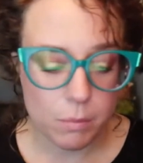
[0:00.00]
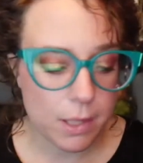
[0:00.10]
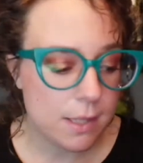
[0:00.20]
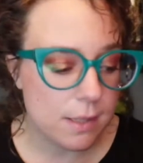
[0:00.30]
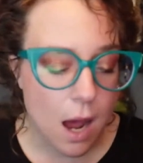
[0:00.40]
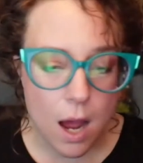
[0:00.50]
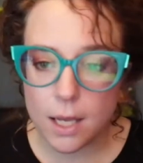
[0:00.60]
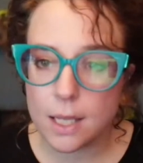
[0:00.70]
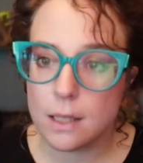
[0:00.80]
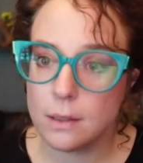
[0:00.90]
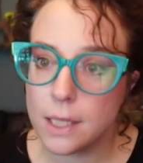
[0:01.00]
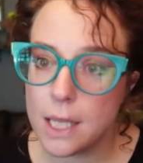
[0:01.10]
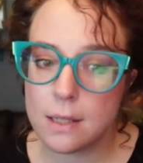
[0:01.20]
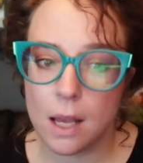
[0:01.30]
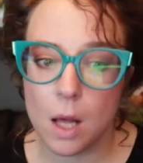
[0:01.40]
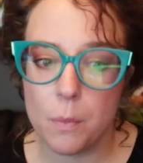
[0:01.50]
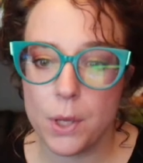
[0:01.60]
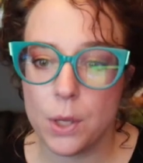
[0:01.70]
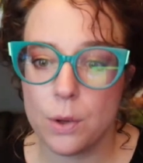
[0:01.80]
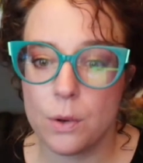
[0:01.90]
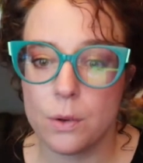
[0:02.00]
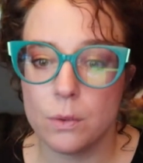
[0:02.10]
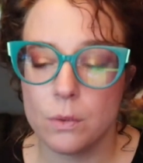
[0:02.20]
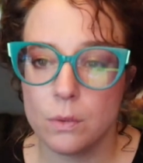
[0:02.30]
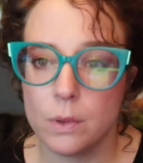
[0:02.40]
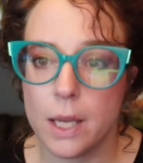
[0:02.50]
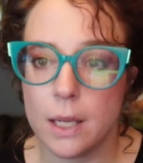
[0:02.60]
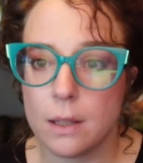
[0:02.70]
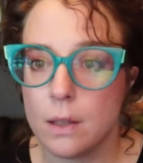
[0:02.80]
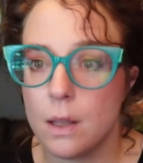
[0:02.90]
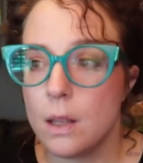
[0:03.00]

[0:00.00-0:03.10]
but it's not going to lead to helping you like